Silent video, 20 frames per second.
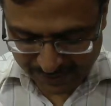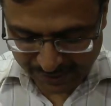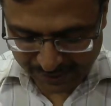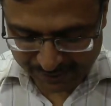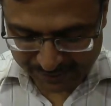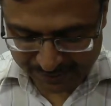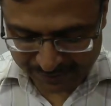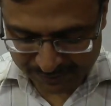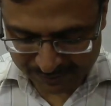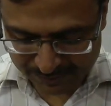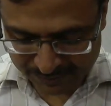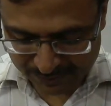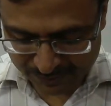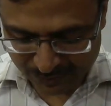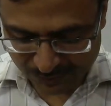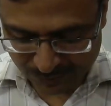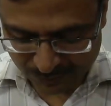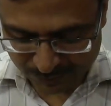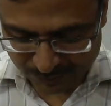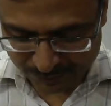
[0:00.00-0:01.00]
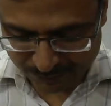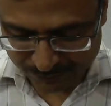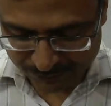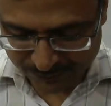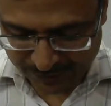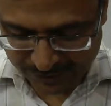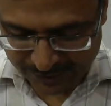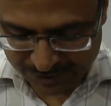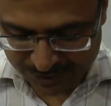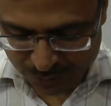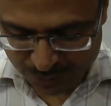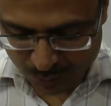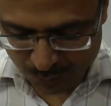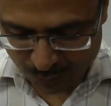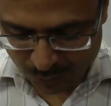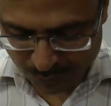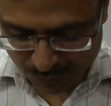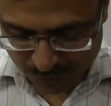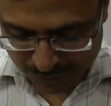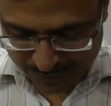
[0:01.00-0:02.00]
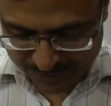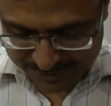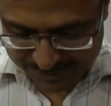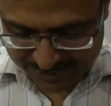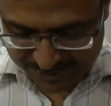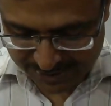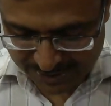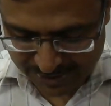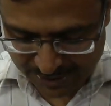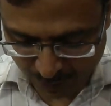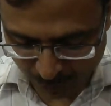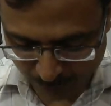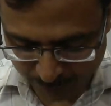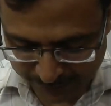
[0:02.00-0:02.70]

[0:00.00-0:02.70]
are, you know, we need to see how